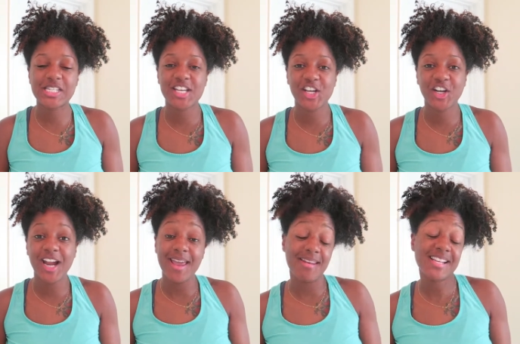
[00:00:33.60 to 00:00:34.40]
here
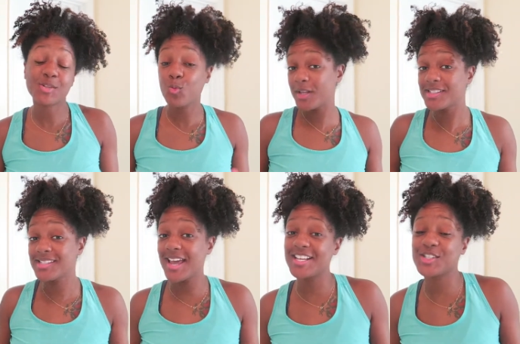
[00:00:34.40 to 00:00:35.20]
and it's
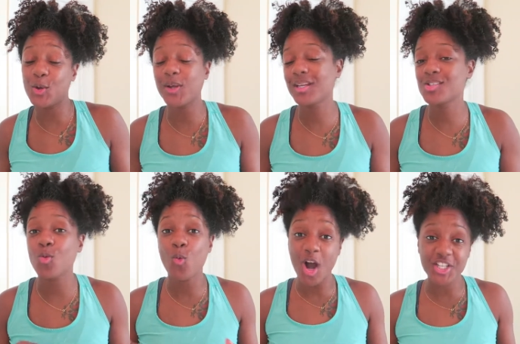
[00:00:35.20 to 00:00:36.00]
Wednesday, so it's
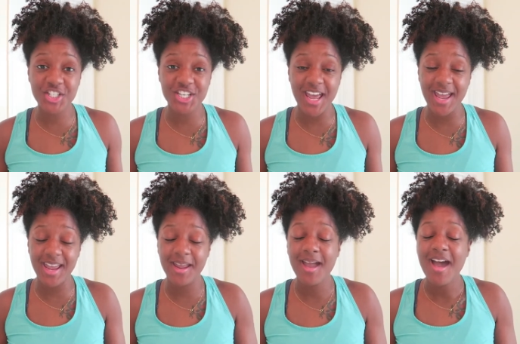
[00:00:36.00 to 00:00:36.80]
wash
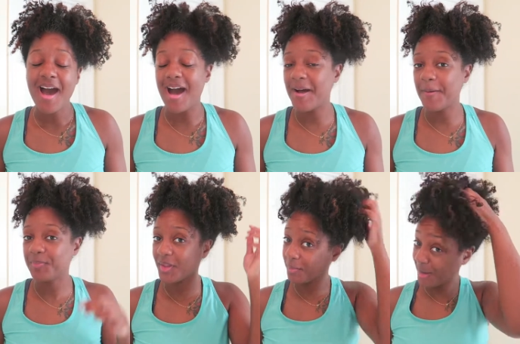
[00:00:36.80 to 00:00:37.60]
day.
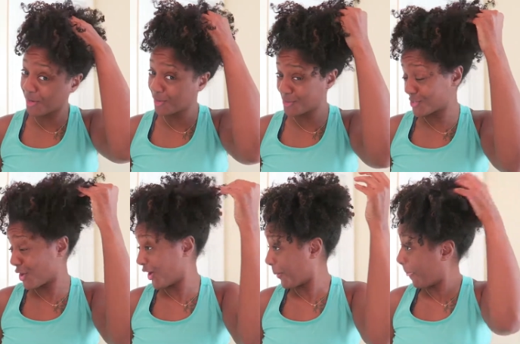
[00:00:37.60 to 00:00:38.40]
Um, my curls
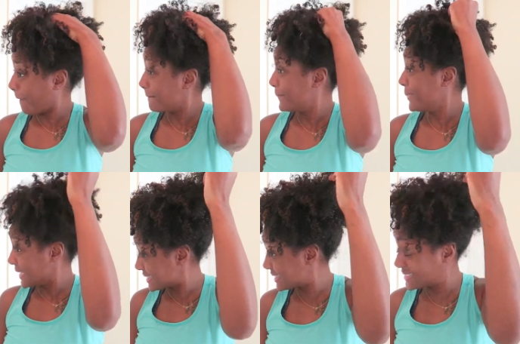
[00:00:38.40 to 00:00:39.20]
are
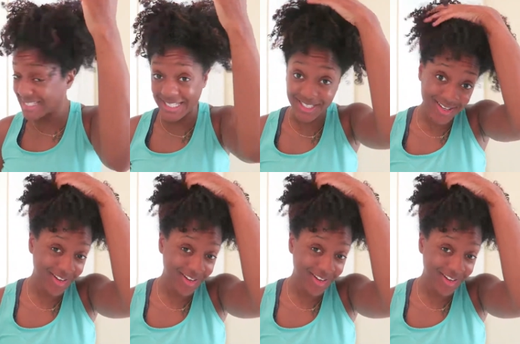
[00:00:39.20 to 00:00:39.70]
busted